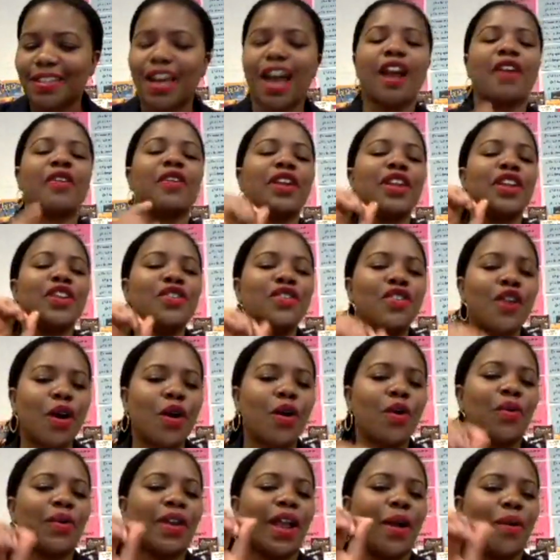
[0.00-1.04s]
I already
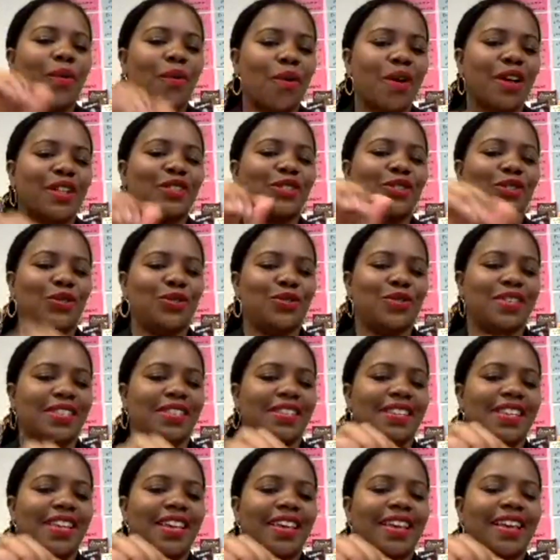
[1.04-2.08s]
know what I want students
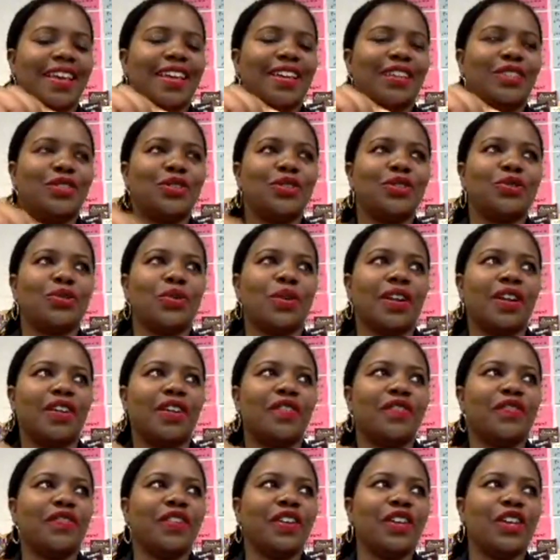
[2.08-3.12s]
to sort
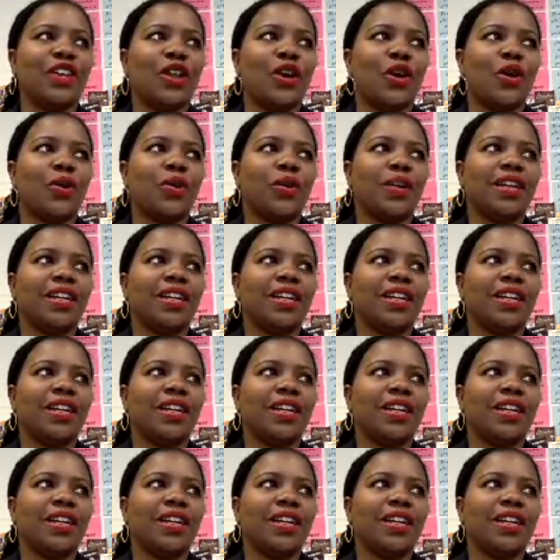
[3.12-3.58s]
of, you know,